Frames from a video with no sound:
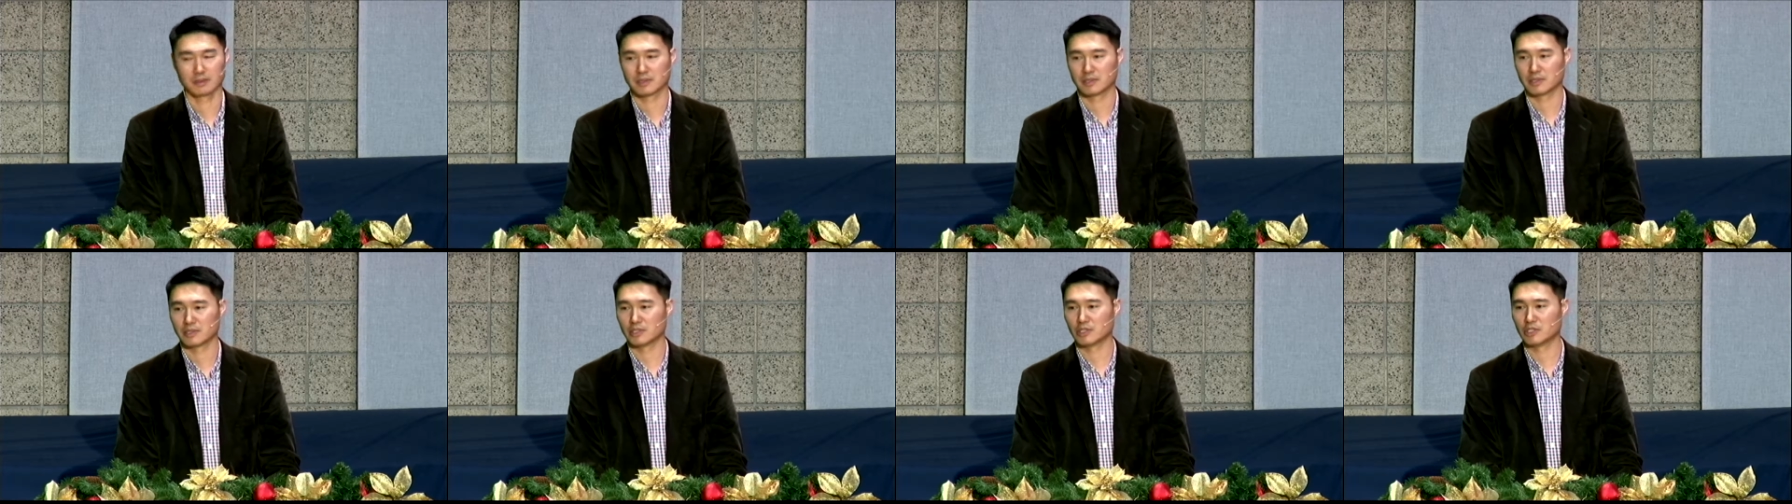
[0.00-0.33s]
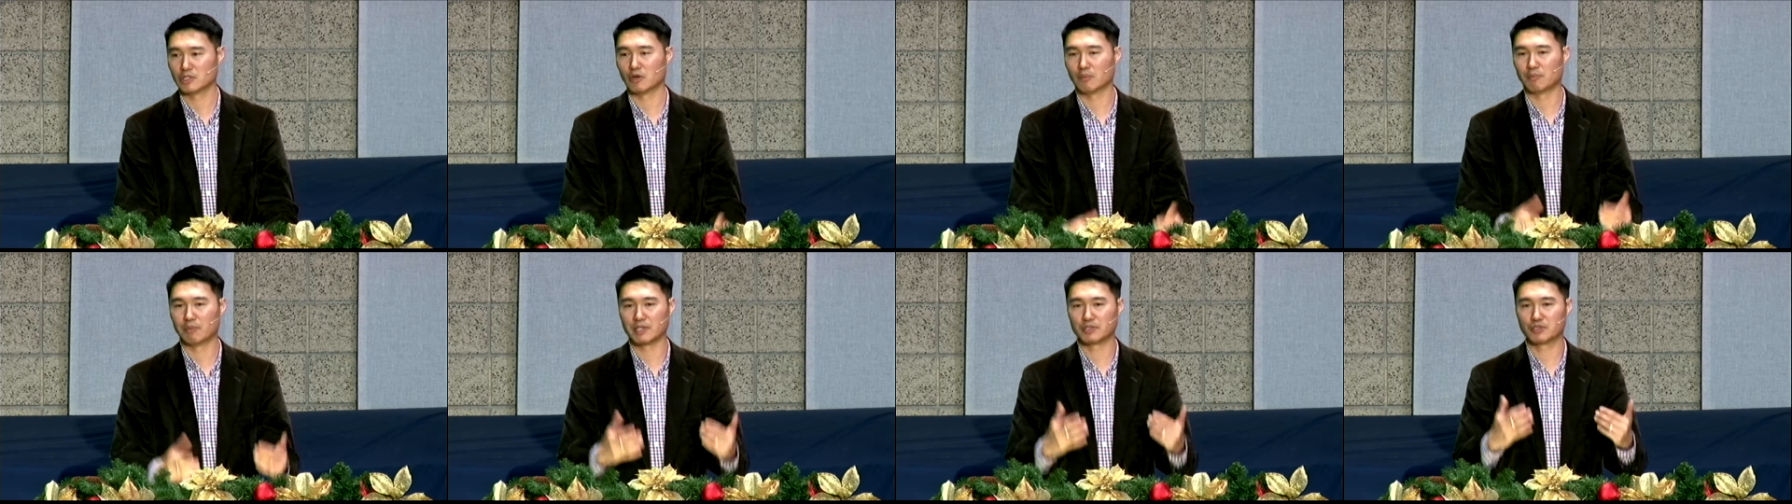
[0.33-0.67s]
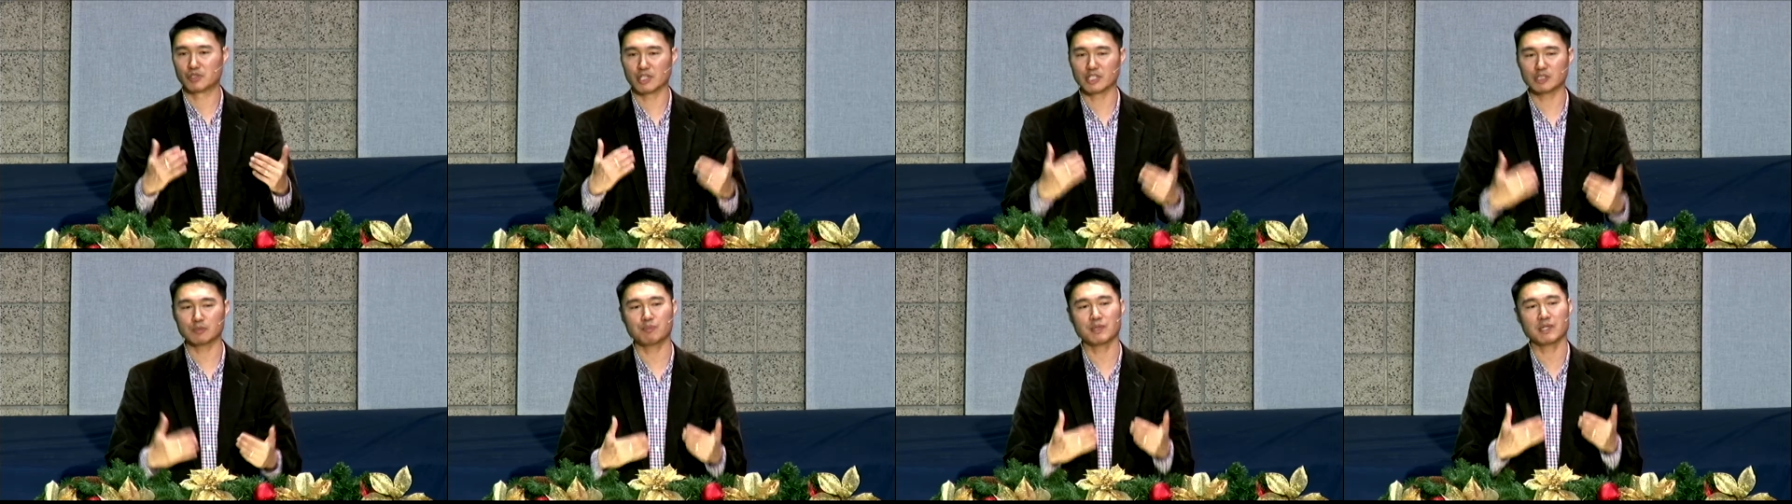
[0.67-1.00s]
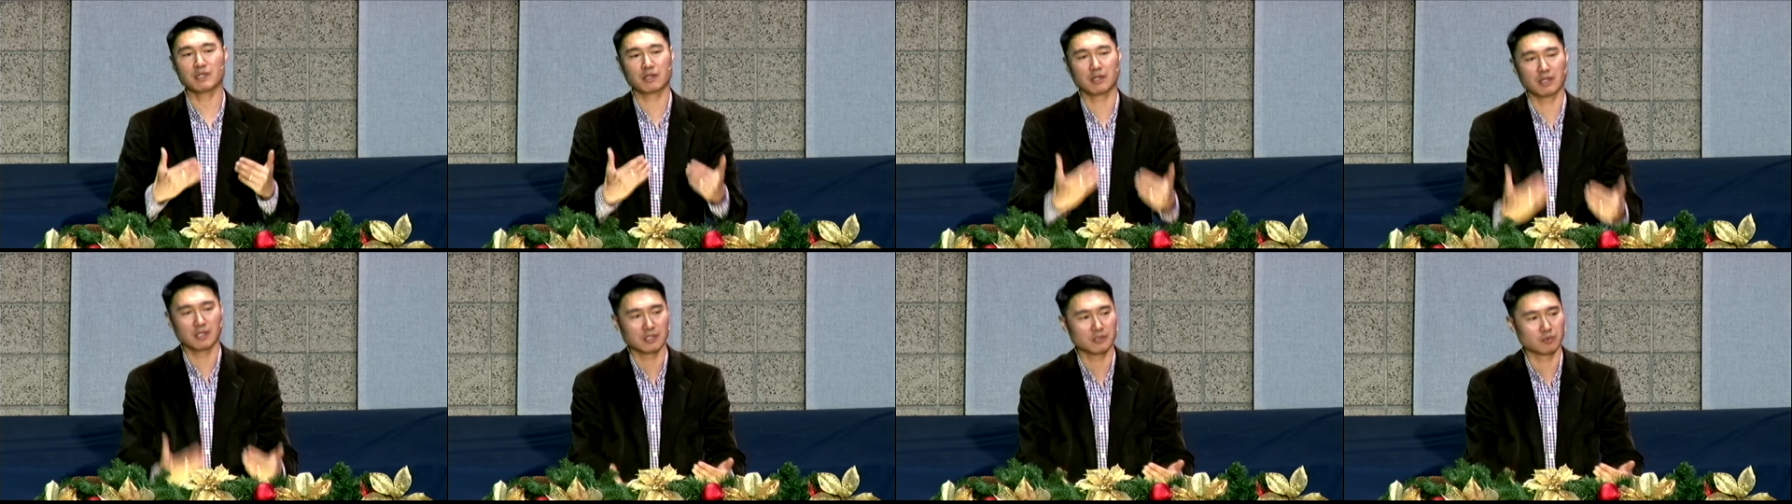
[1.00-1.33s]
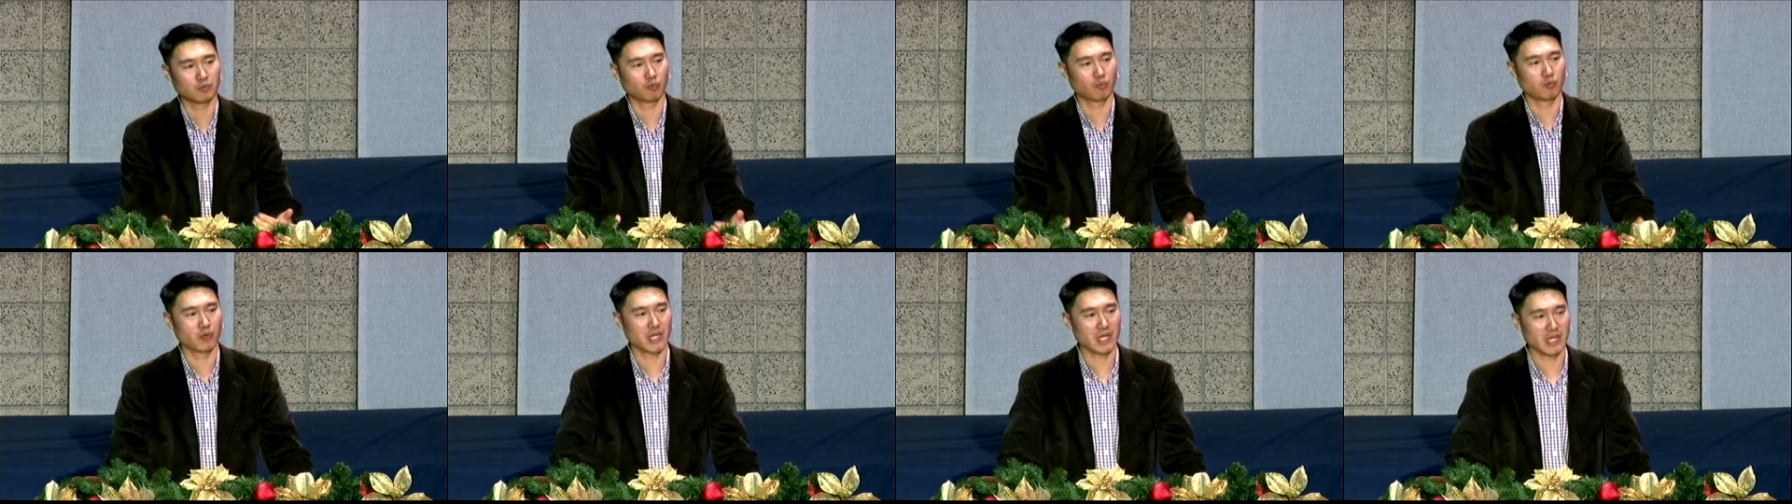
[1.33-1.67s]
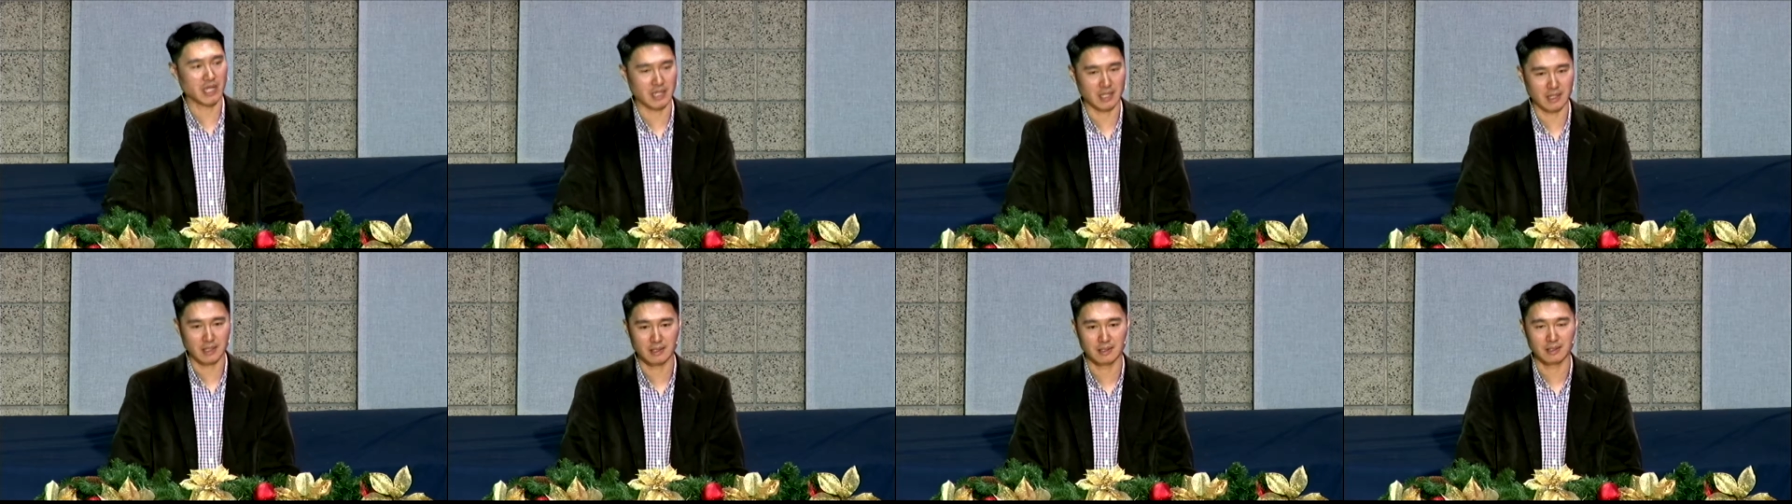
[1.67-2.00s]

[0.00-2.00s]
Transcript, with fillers: you know, but just because we